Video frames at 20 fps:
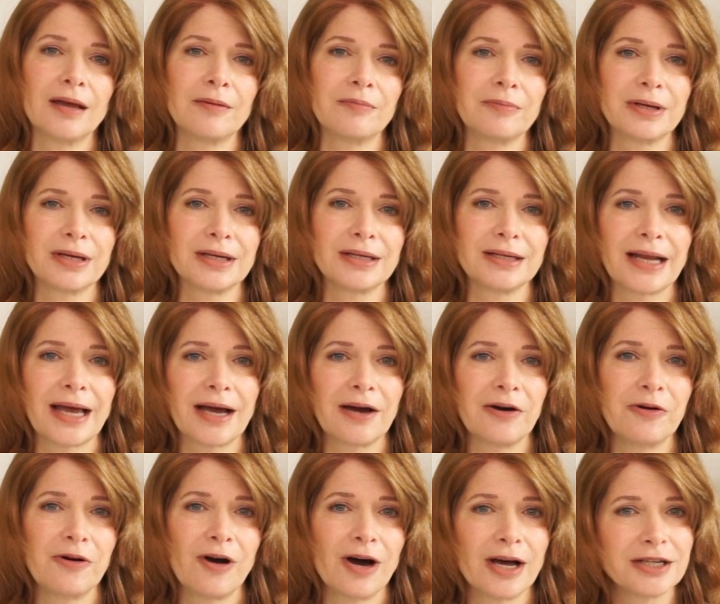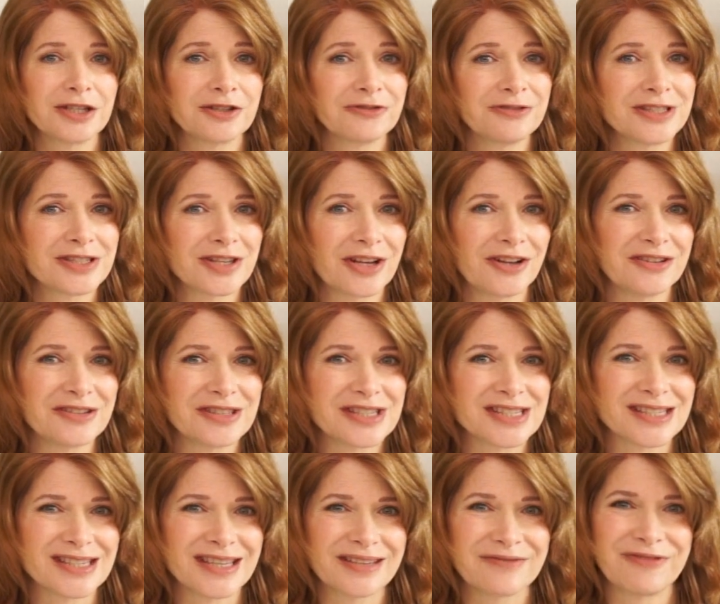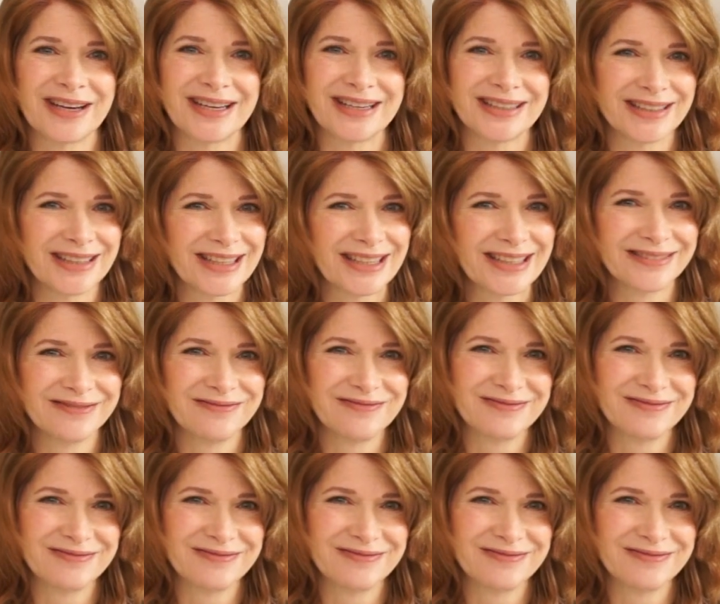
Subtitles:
But now on to results, finally.